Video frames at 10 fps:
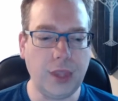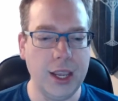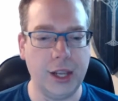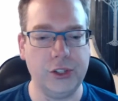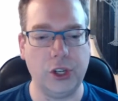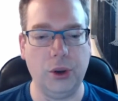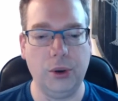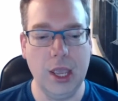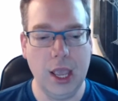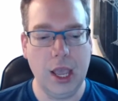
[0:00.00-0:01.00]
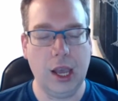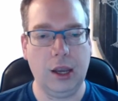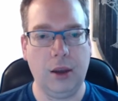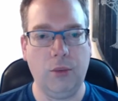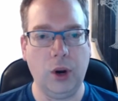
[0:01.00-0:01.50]
And so
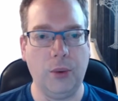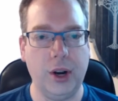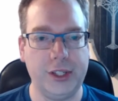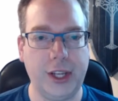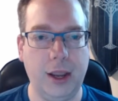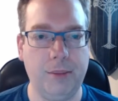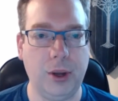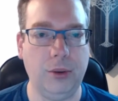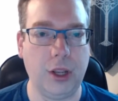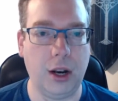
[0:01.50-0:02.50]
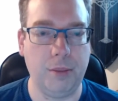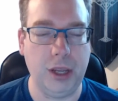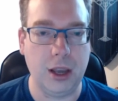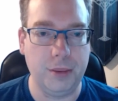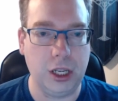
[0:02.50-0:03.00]
what I want to say about kind of
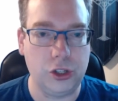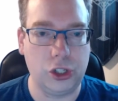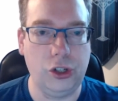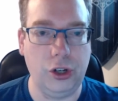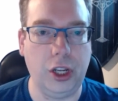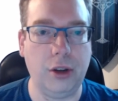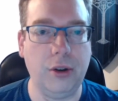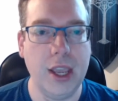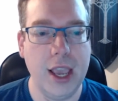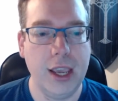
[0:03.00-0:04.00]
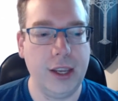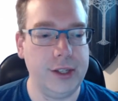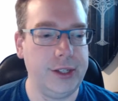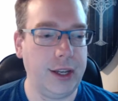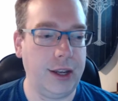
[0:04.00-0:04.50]
becoming a studio
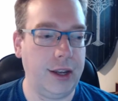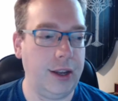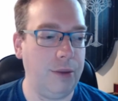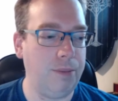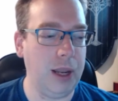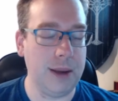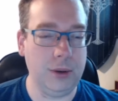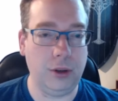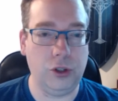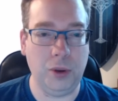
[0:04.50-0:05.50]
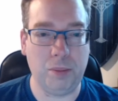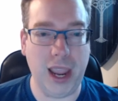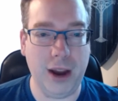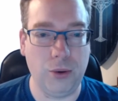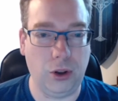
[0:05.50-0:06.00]
is doing
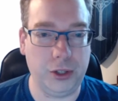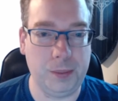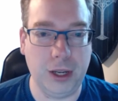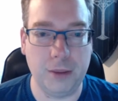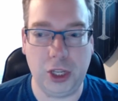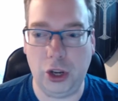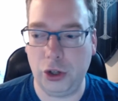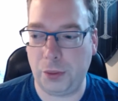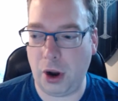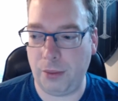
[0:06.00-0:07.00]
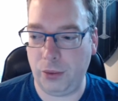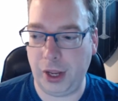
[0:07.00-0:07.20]
payroll has become a huge problem.